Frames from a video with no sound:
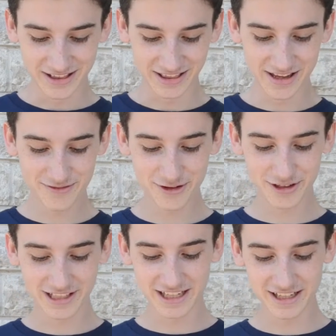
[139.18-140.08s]

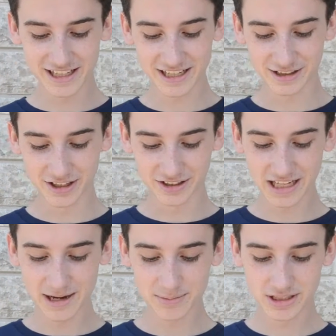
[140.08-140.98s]
Liver, kidney, and lung
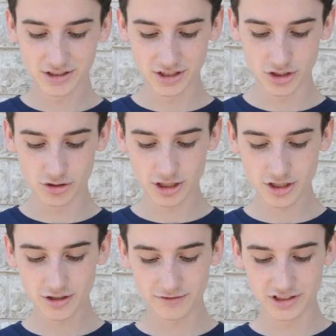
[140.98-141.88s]
damage,
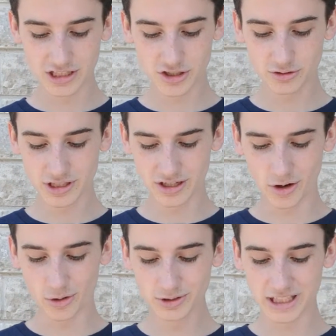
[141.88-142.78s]
destruction of tissues and
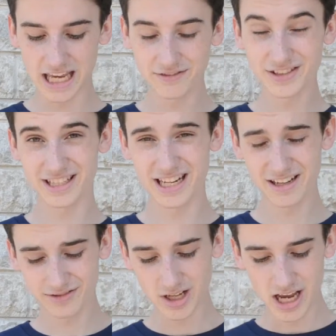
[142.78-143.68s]
nose if
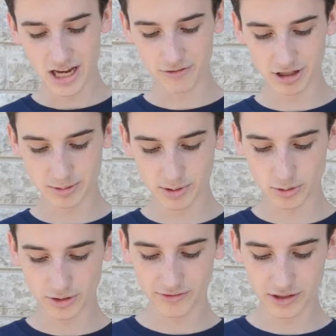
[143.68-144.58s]
sniffed, and
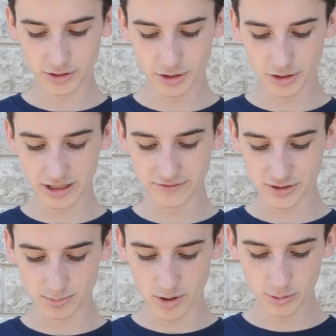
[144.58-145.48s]
respiratory failure if
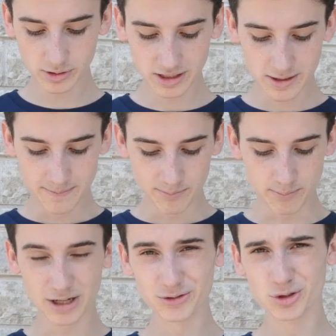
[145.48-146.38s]
smoked,
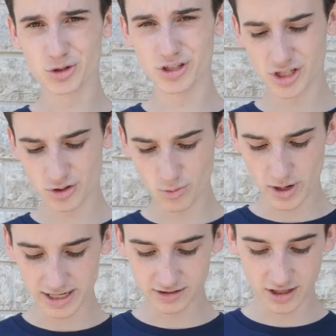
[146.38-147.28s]
malnutrition,
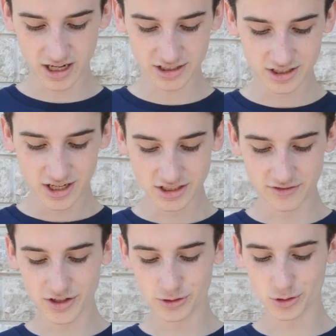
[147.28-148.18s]
weight loss,
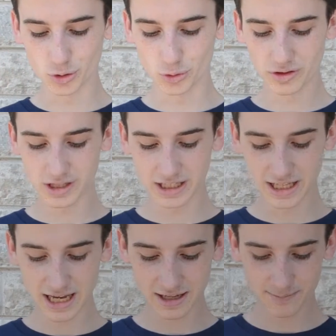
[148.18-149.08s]
severe tooth
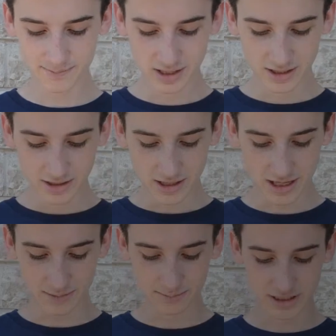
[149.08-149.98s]
decay,
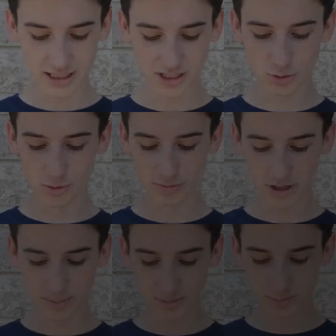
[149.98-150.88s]
sexual
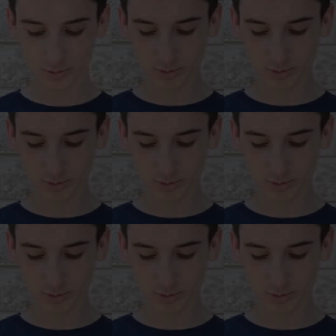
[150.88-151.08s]
problems,